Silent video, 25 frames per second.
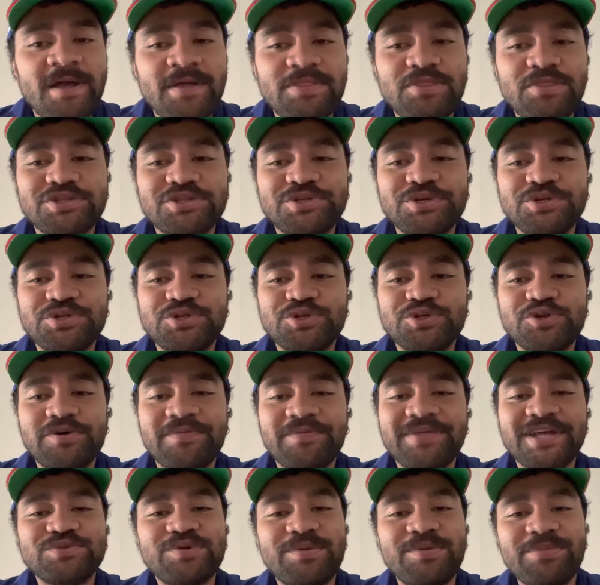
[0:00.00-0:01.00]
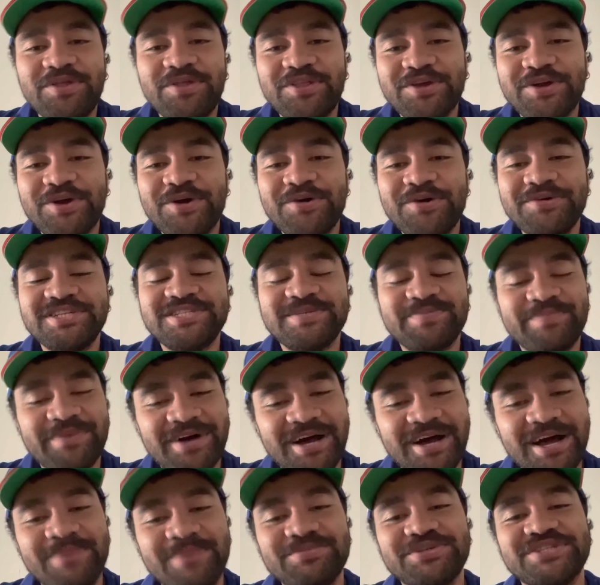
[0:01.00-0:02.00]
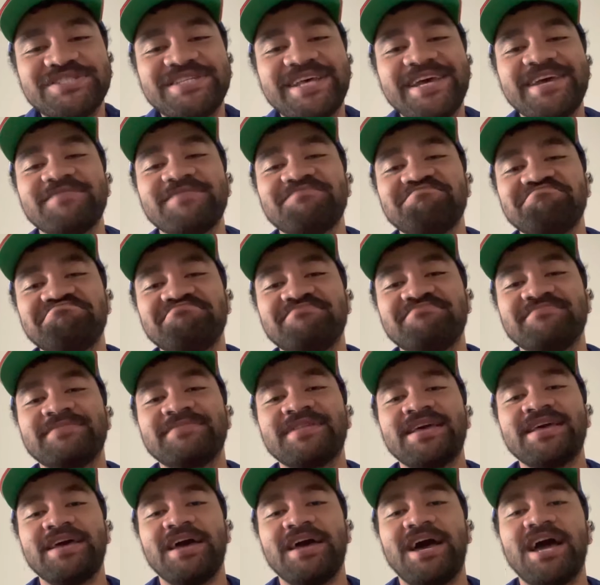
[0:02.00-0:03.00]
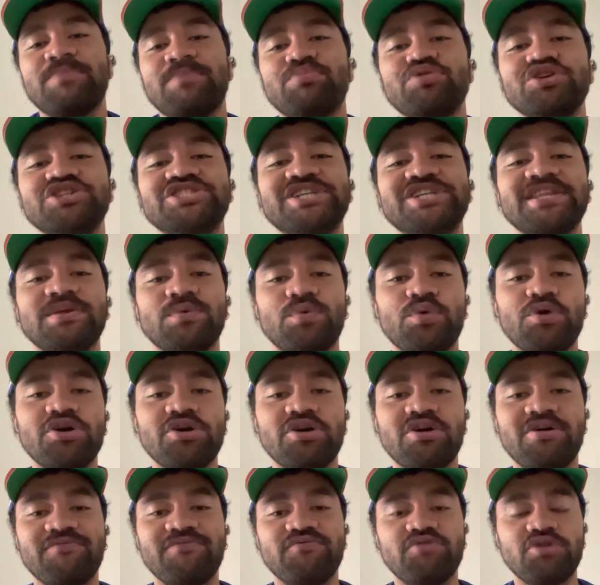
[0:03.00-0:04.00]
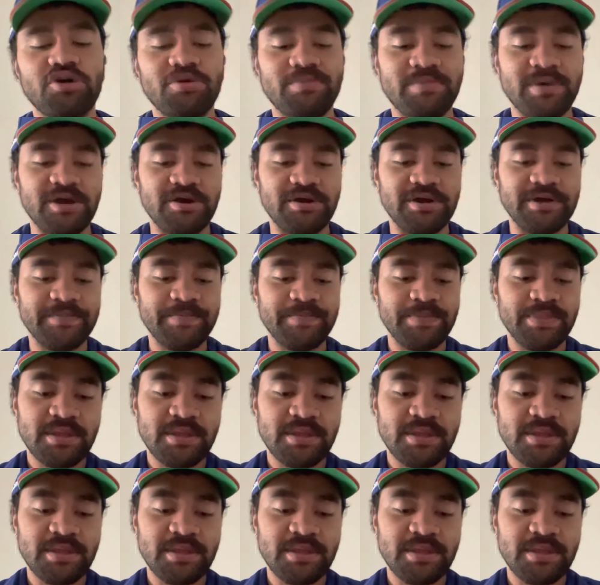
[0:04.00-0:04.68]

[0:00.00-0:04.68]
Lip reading: Not too sure. That's why I'm not the coach, but I'm just saying I appreciate the work of Rocco Berry.